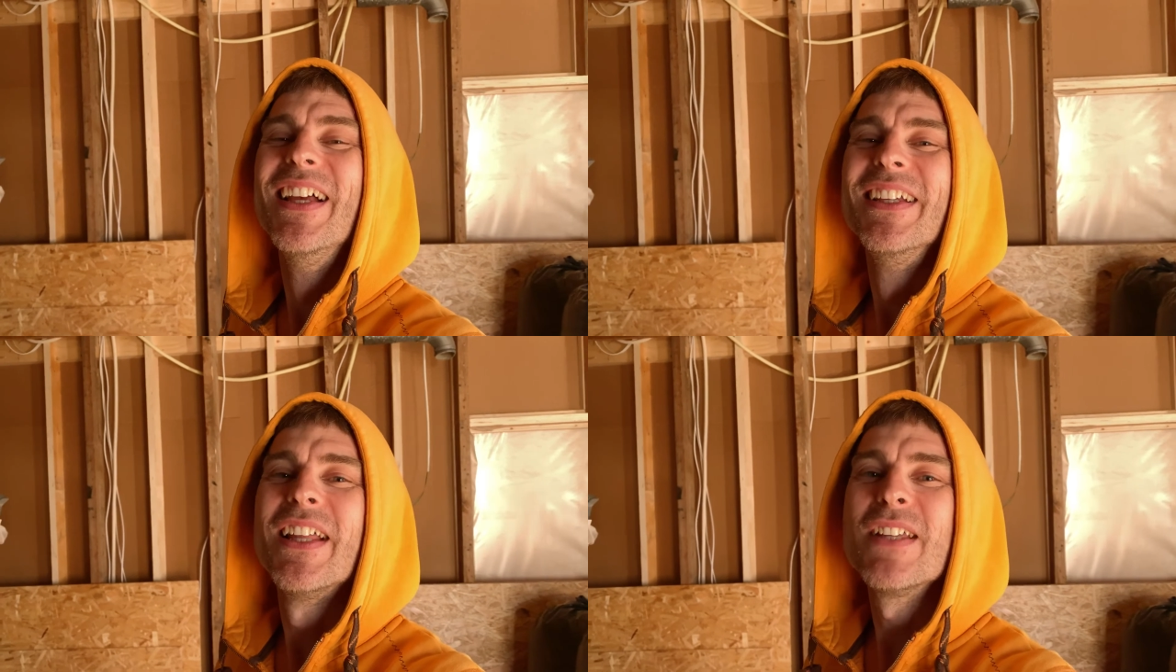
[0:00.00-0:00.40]

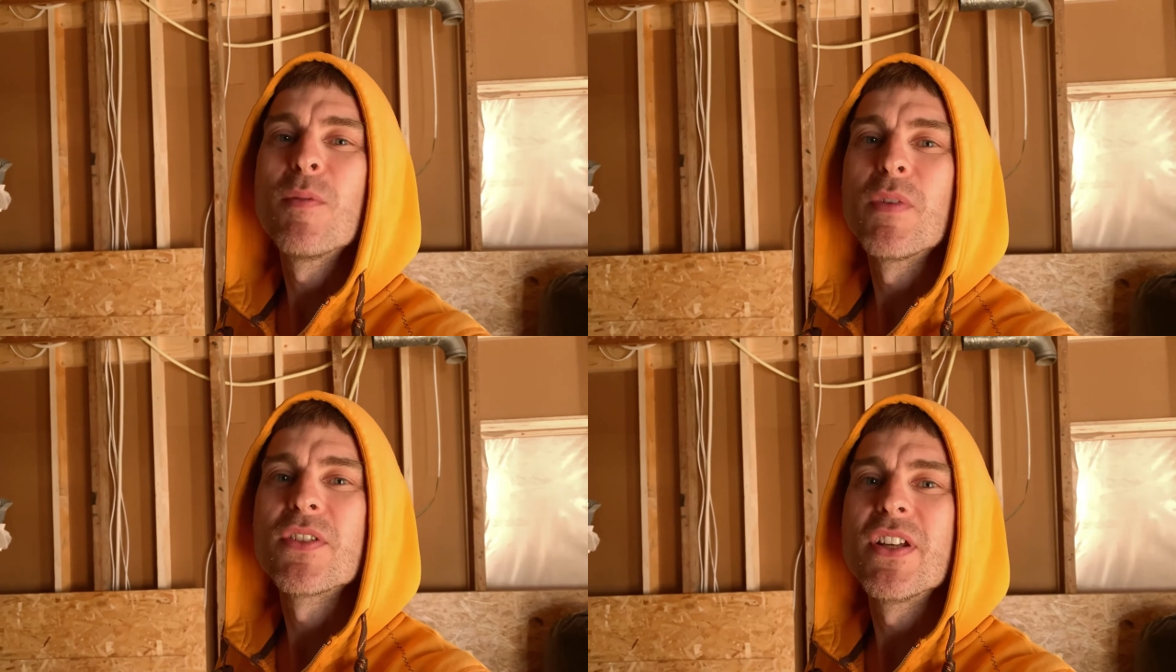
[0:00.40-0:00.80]
Thanks for
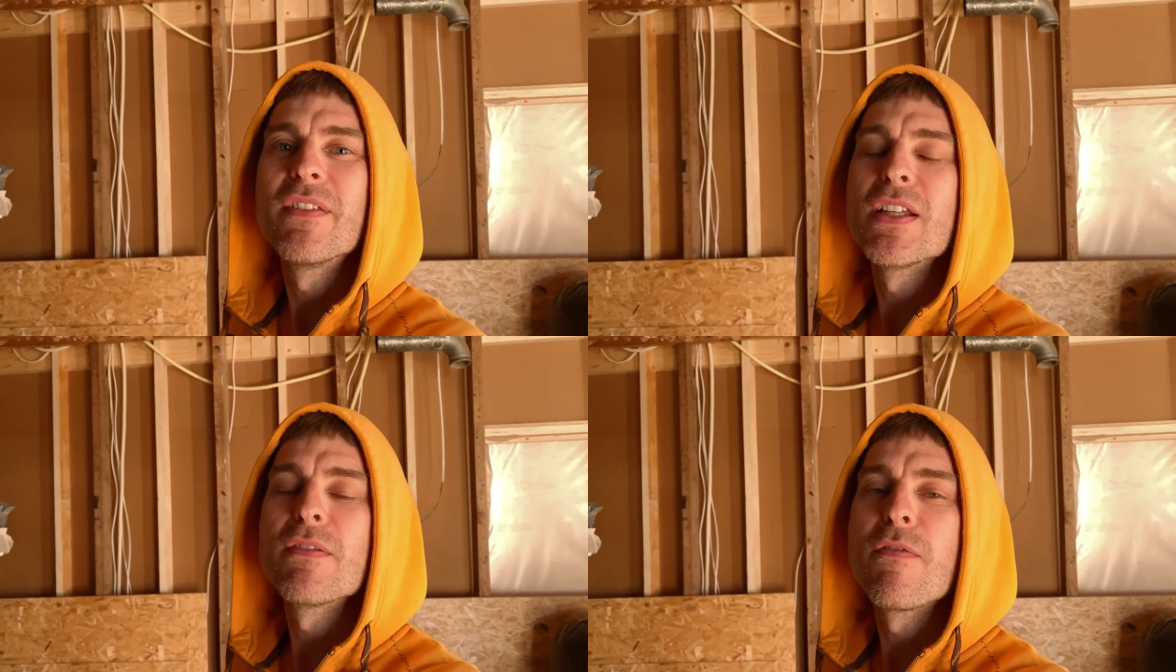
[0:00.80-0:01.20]
watching.
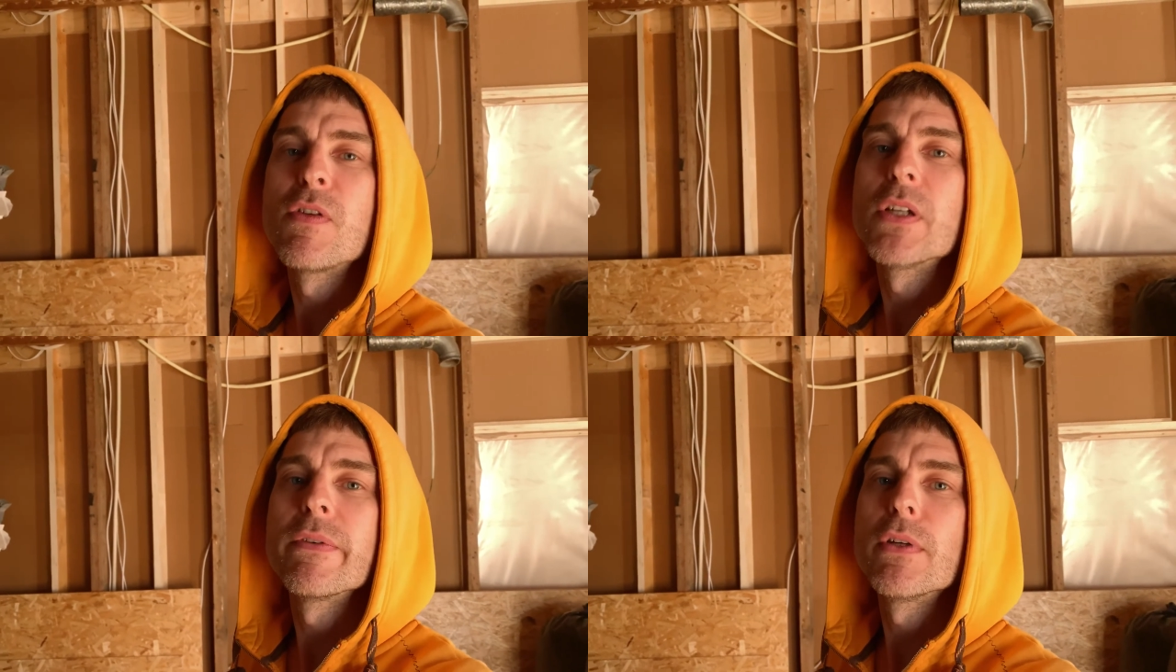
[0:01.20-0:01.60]
Thanks for
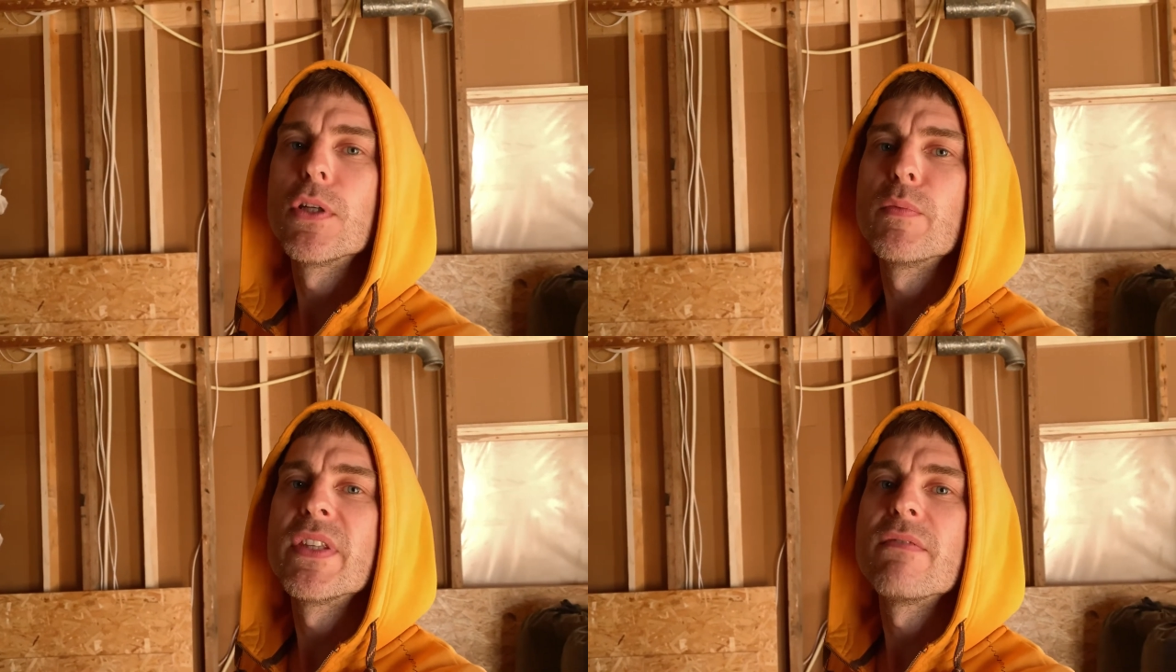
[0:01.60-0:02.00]
following
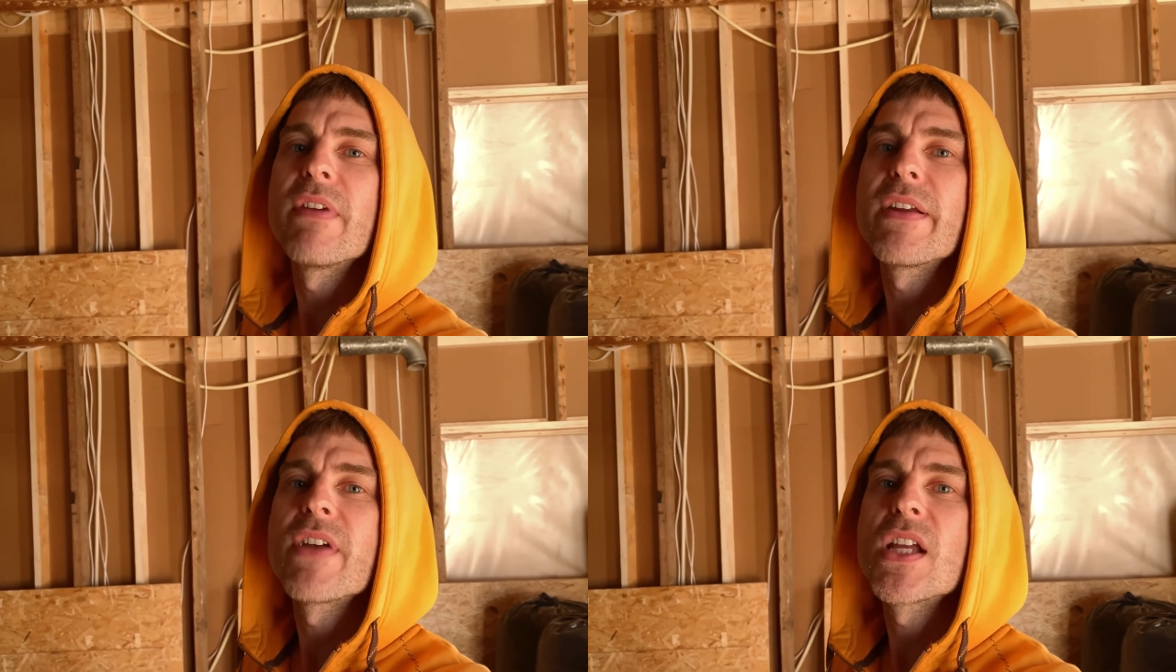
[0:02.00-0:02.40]
along with this
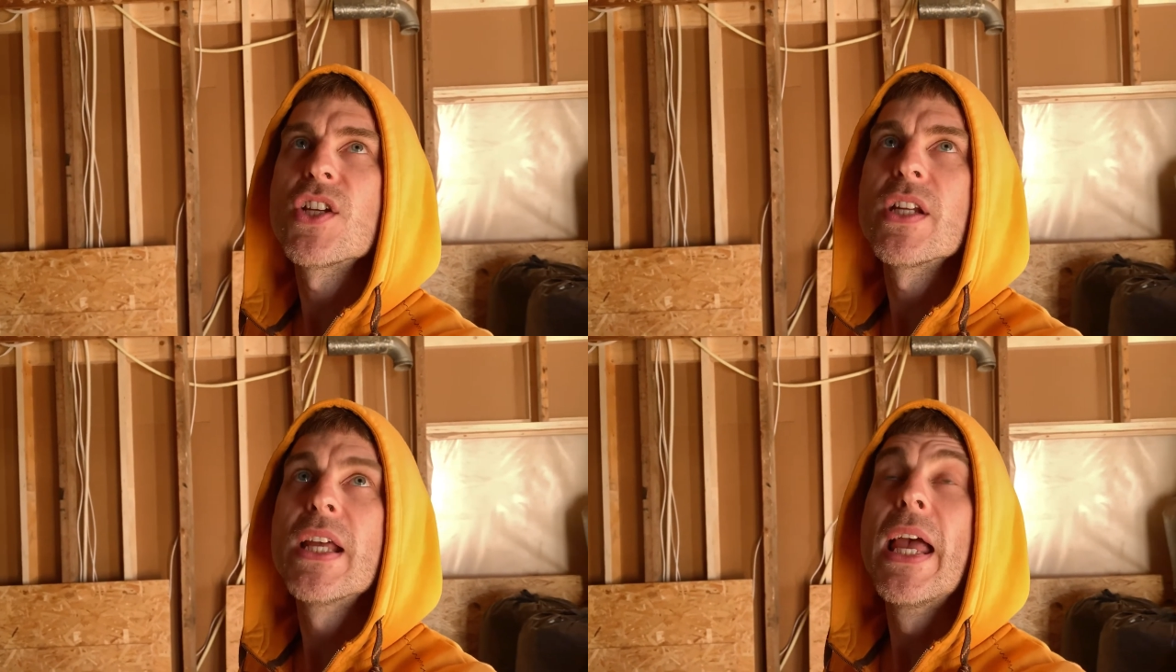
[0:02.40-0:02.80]

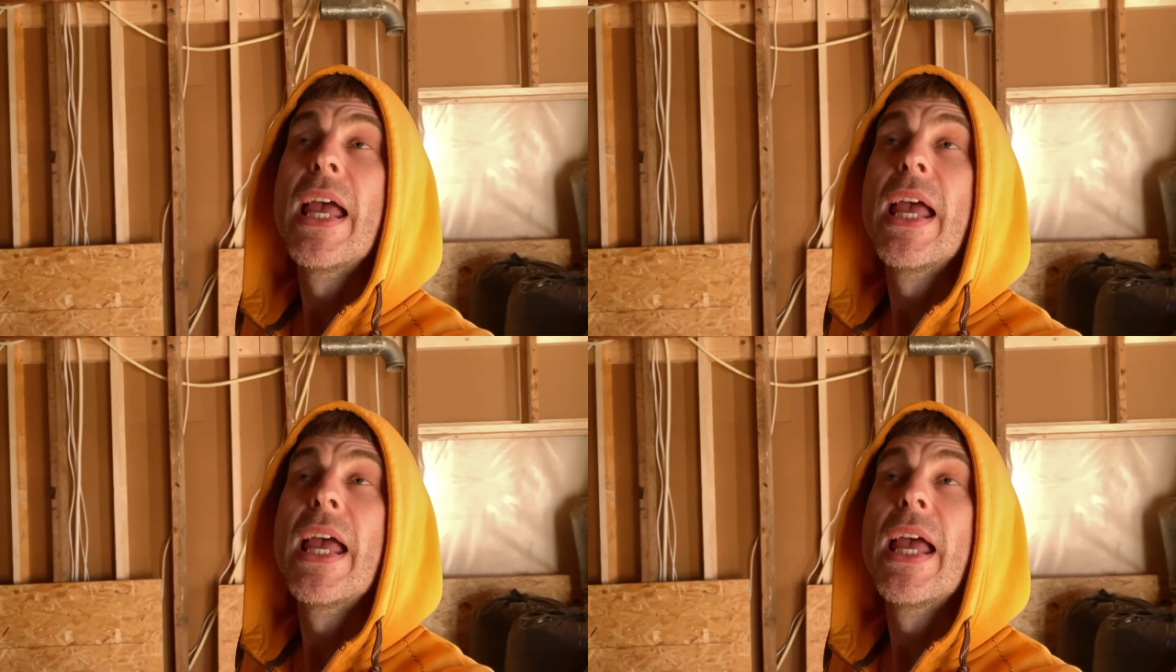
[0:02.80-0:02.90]
renovation.